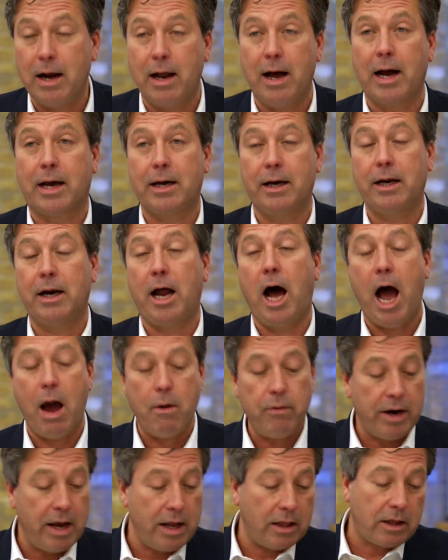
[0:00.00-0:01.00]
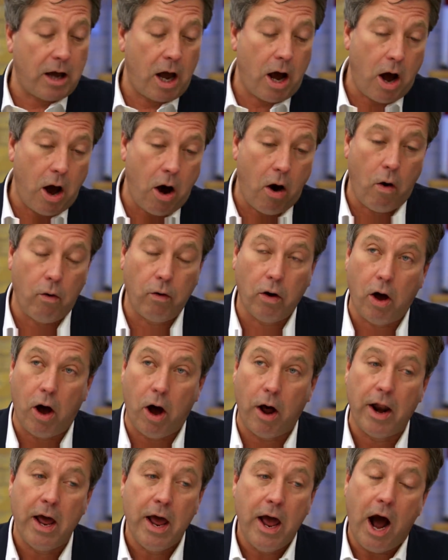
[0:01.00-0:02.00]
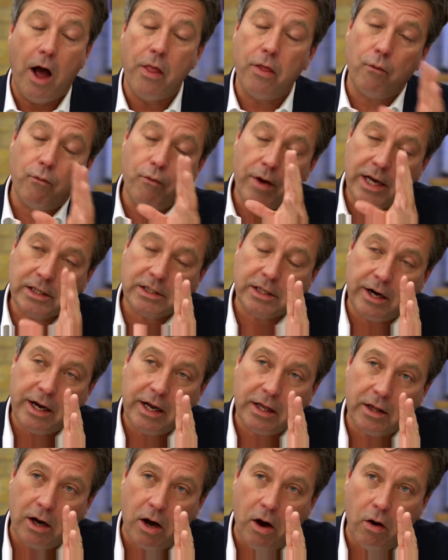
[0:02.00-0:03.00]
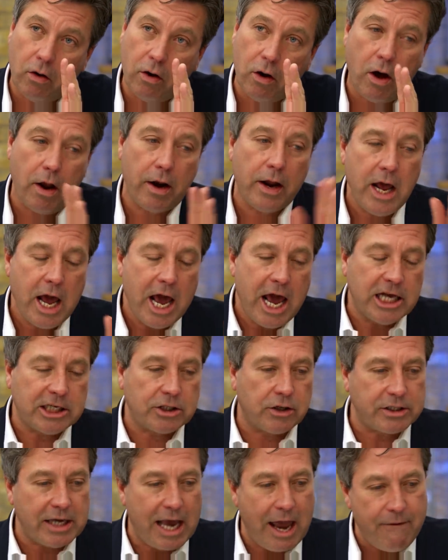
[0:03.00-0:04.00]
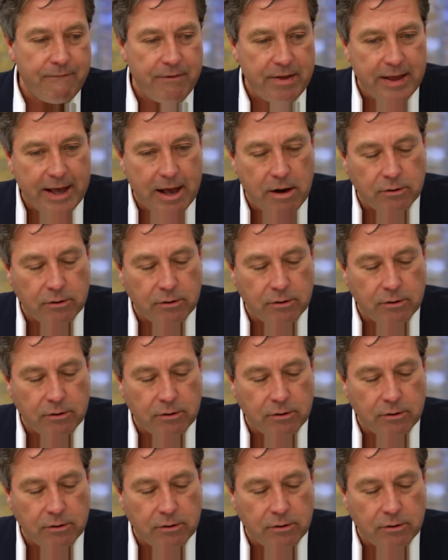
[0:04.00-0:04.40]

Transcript: like it. I would eat the whole lot. And the reason I'd eat the whole lot is because everything